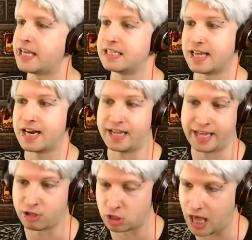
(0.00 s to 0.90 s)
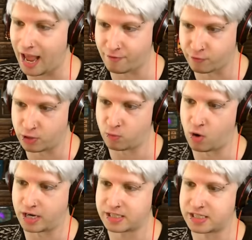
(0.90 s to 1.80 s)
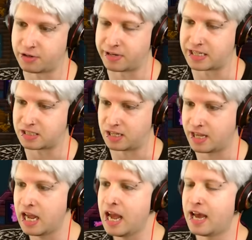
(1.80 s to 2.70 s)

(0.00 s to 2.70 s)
He's gonna kill everyone, seriously.